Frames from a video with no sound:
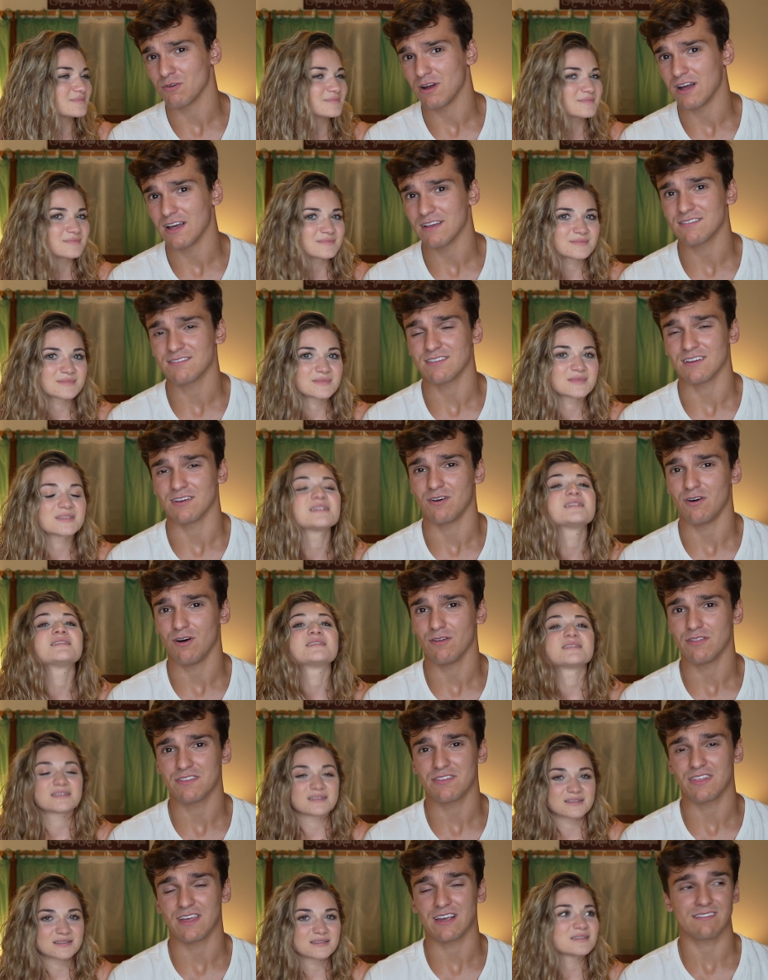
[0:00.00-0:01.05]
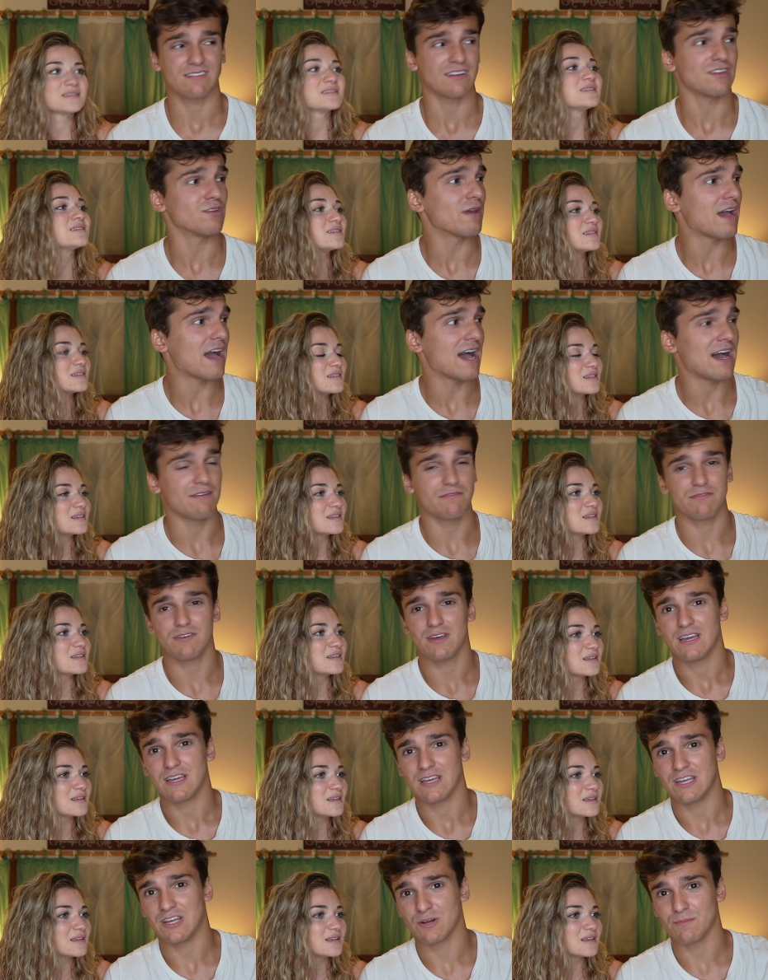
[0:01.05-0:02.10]
Speaker 1: rust and all the things that you have
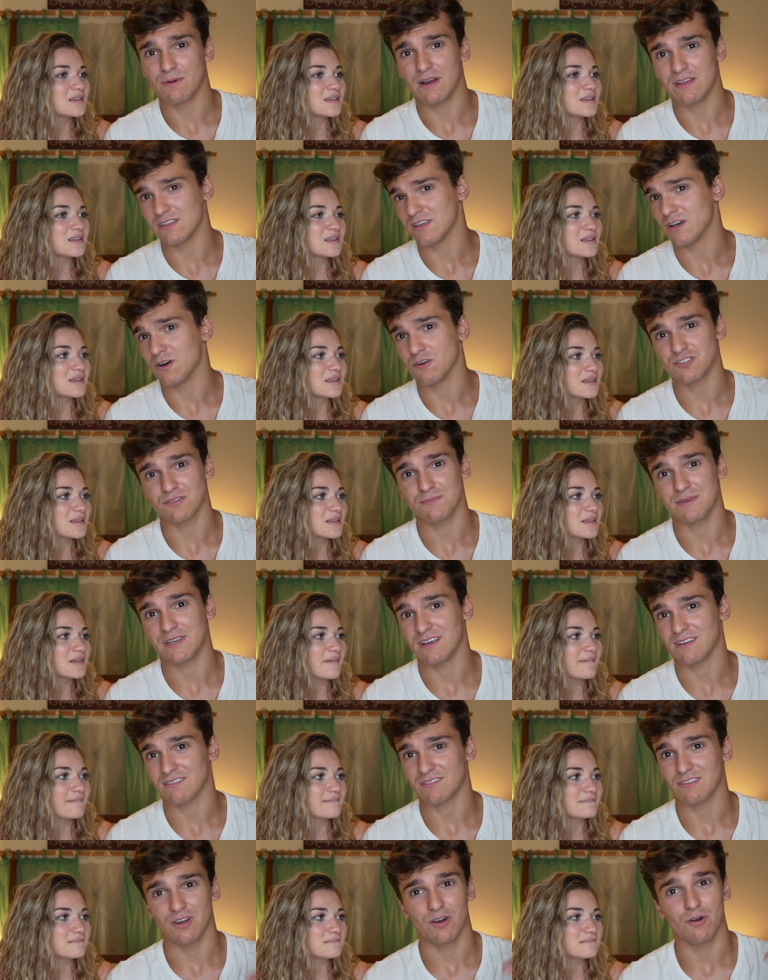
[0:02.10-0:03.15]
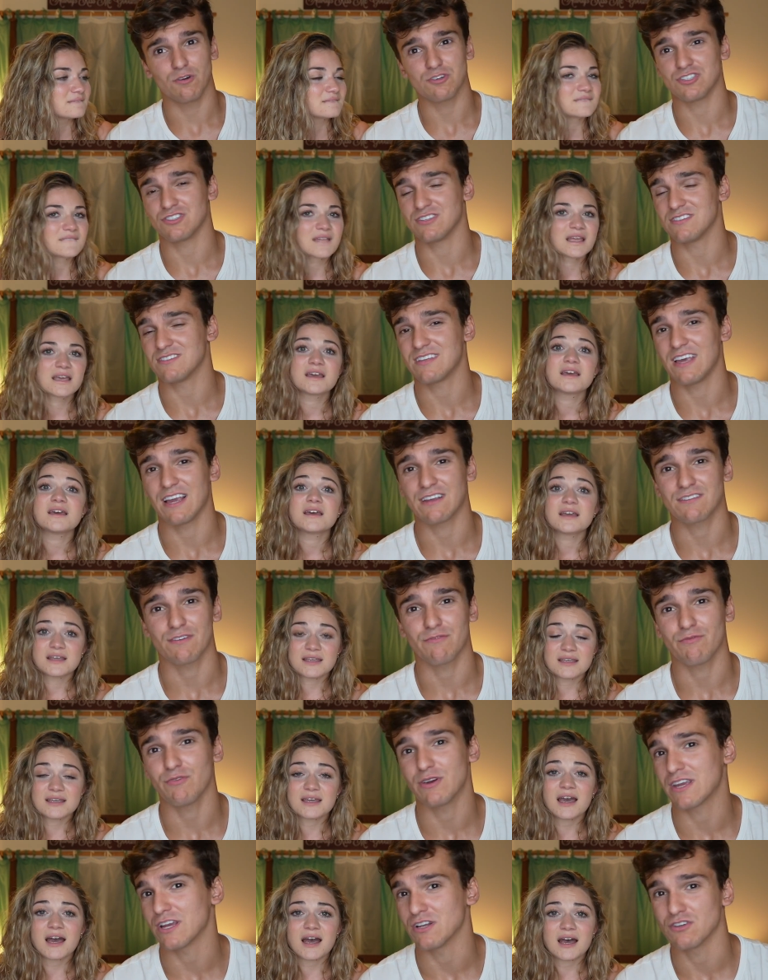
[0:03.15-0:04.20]
here by the ocean because the ocean just takes a
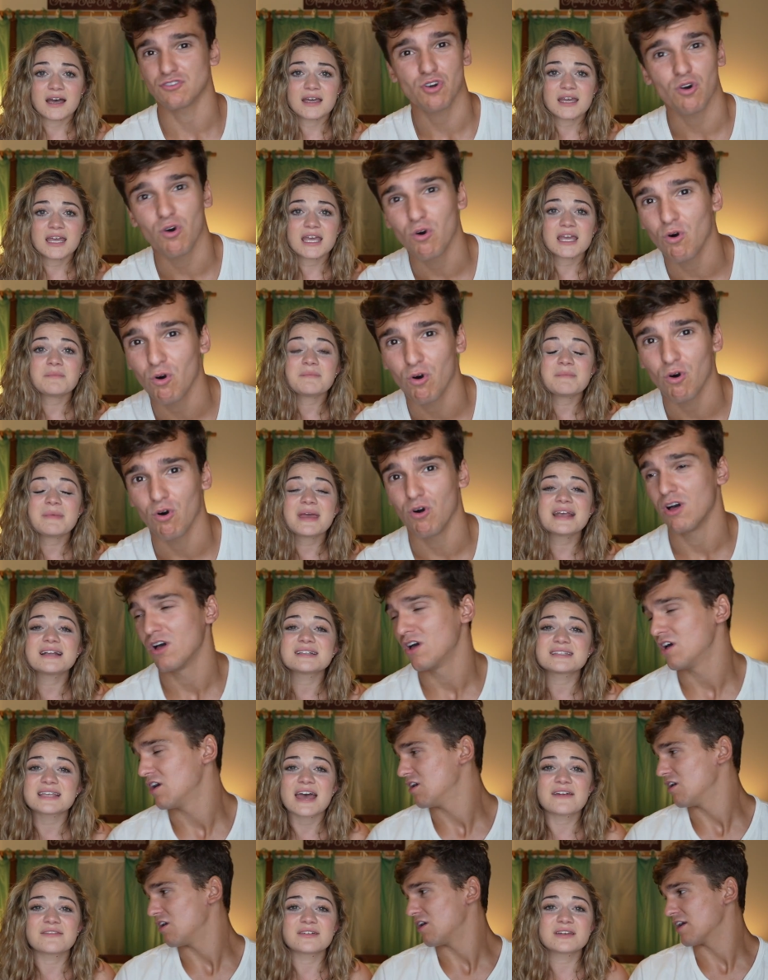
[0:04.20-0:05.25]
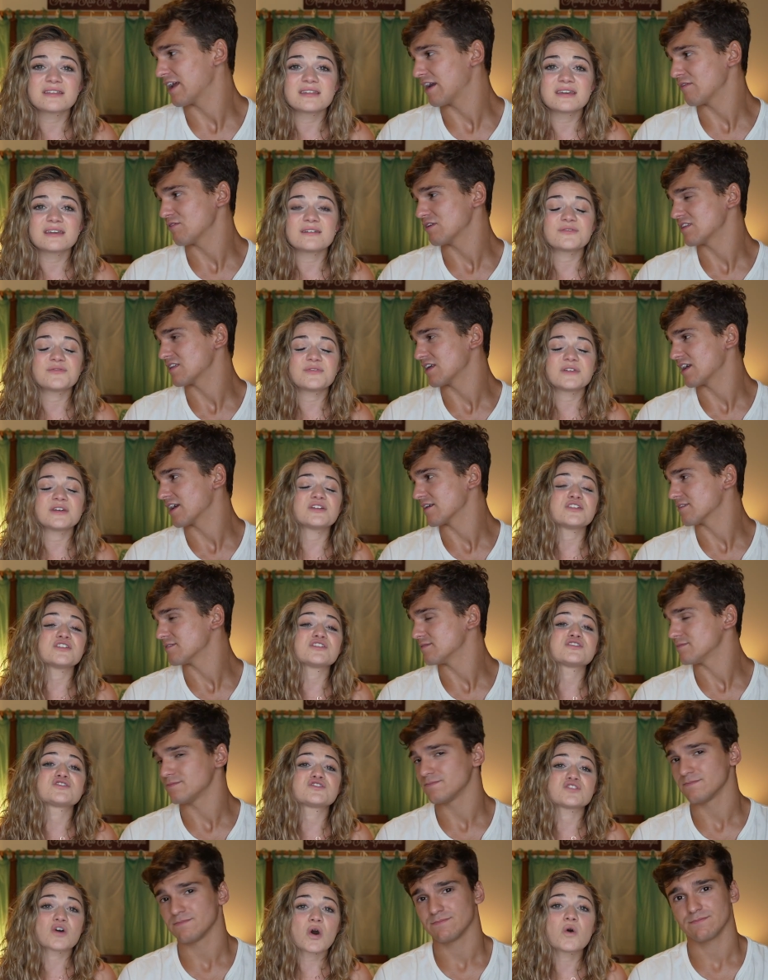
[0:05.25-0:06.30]
freaking yeah, toll. It makes everything, everything, feel
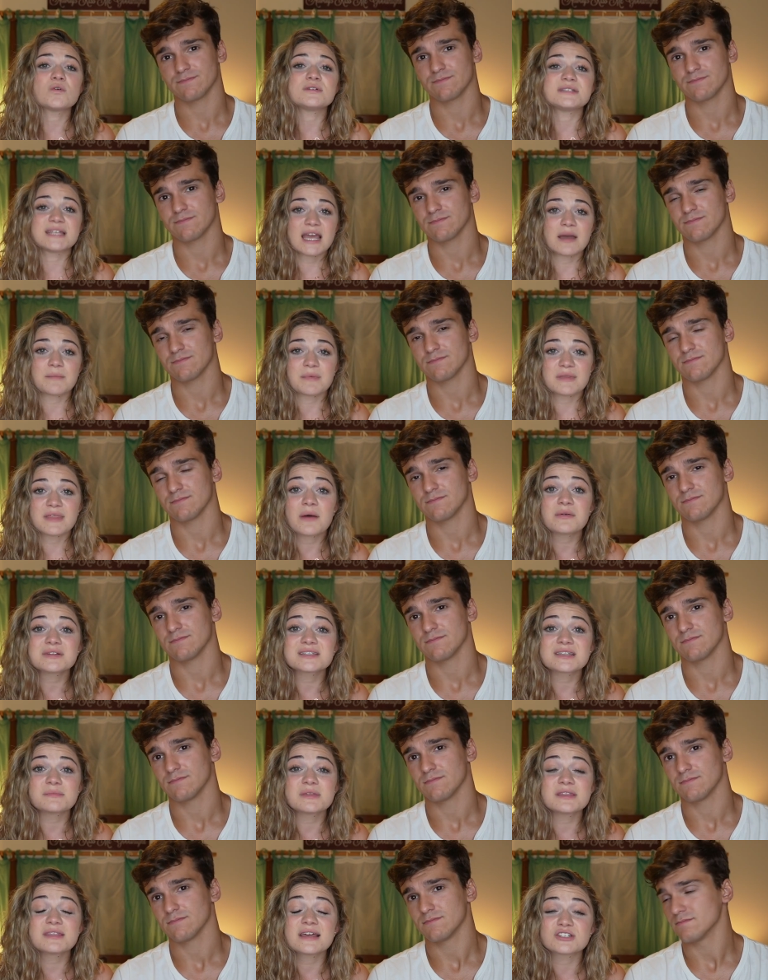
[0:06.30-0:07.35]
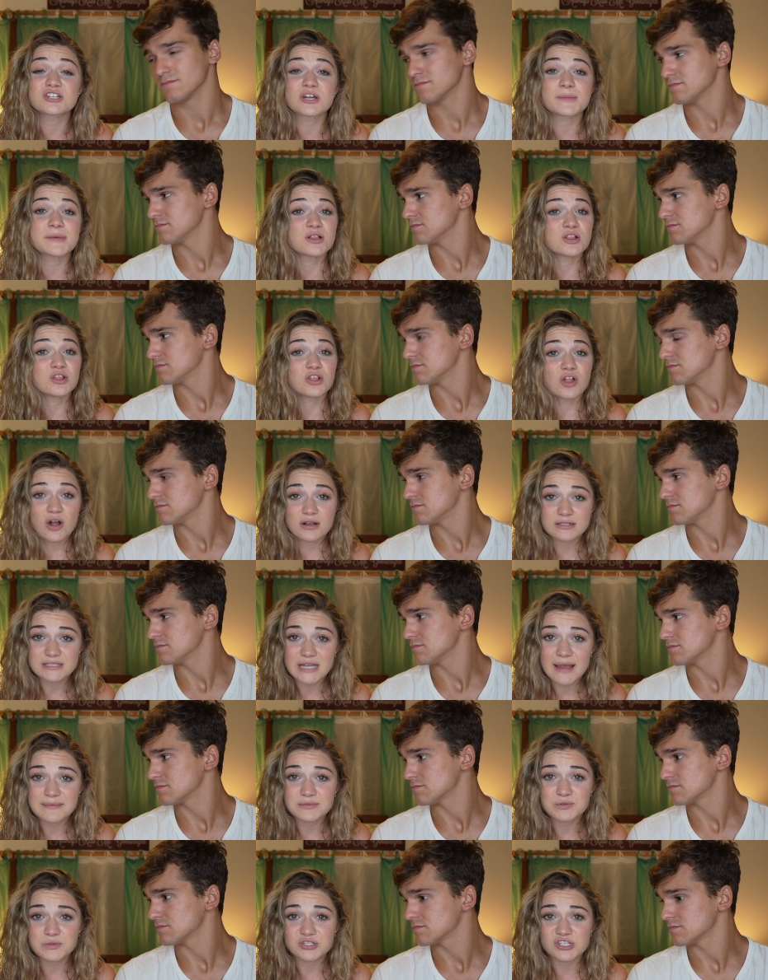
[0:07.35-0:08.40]
Speaker 2: so damp. And that was something that took me a long
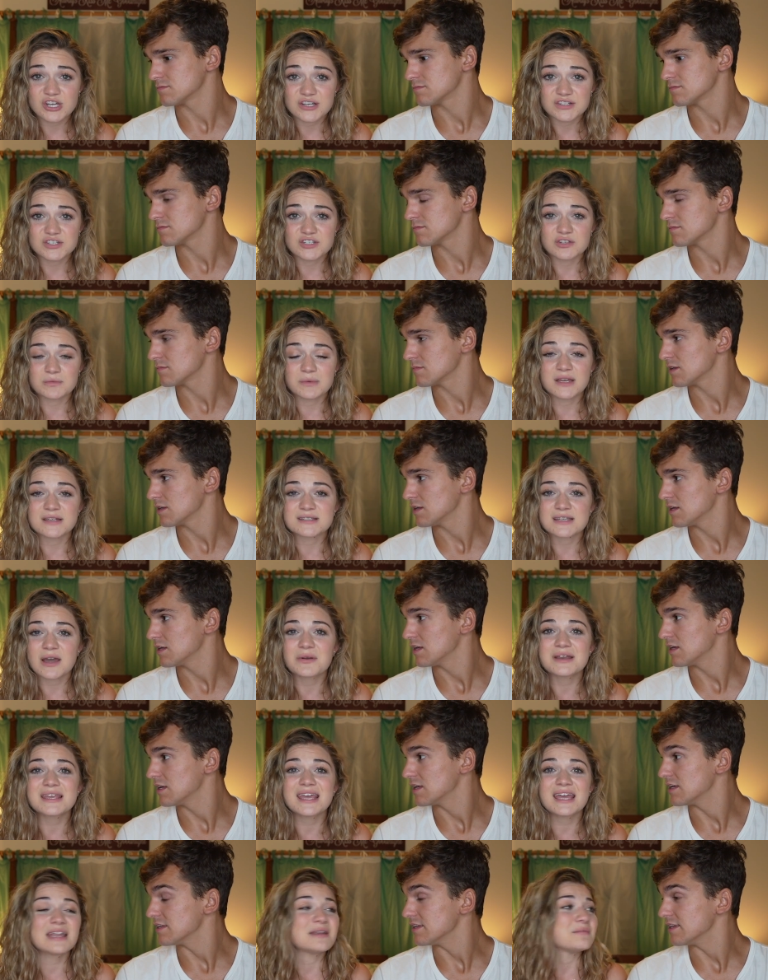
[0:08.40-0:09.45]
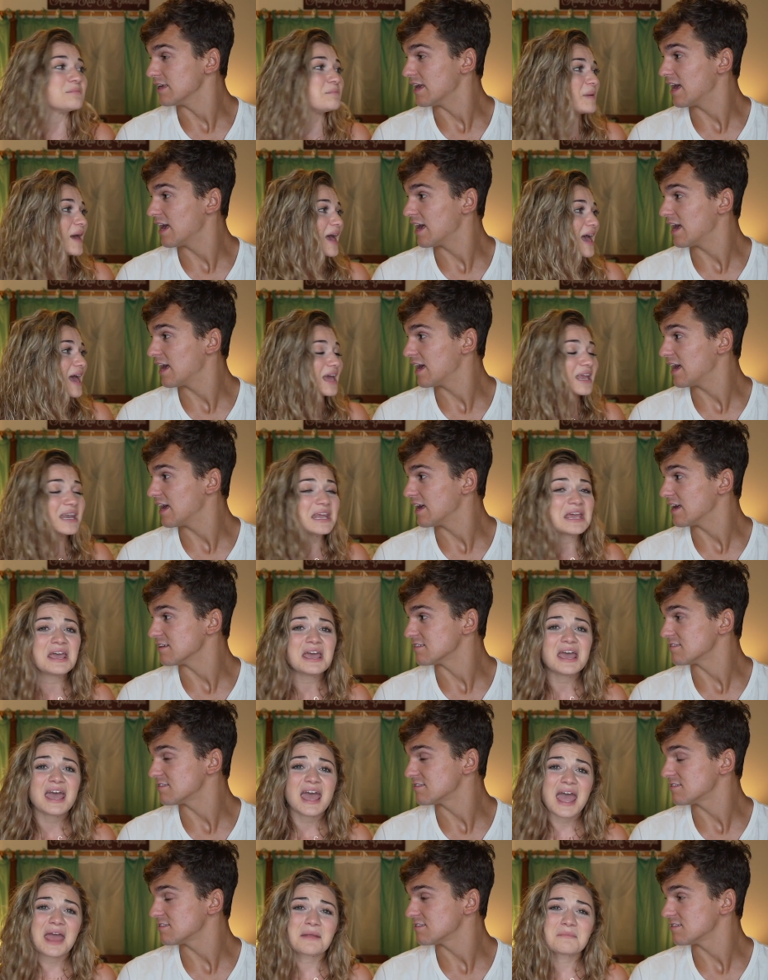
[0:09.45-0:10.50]
time to adjust to because I would get in
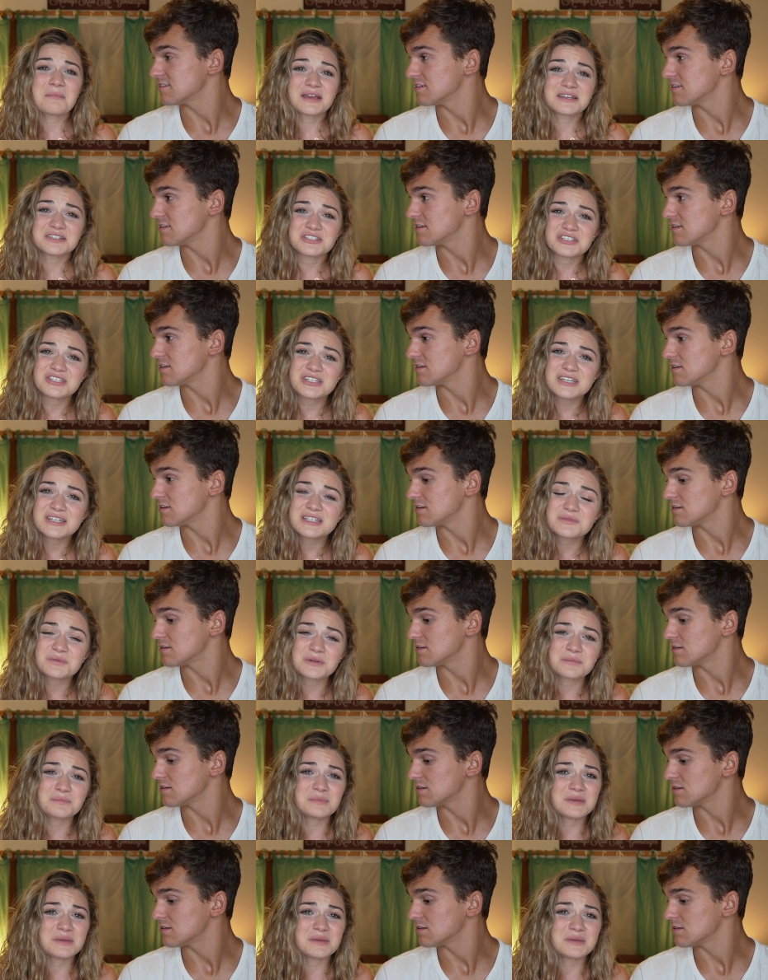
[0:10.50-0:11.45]
yes. bed and my sheets would